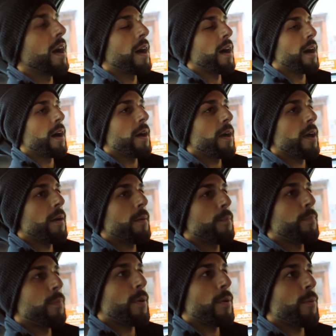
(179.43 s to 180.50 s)
Uh,
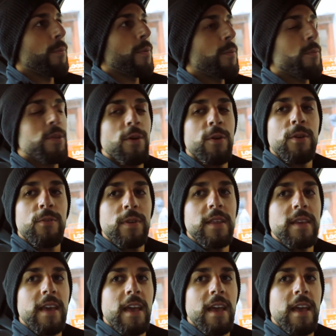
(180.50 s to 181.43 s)
but what yoga really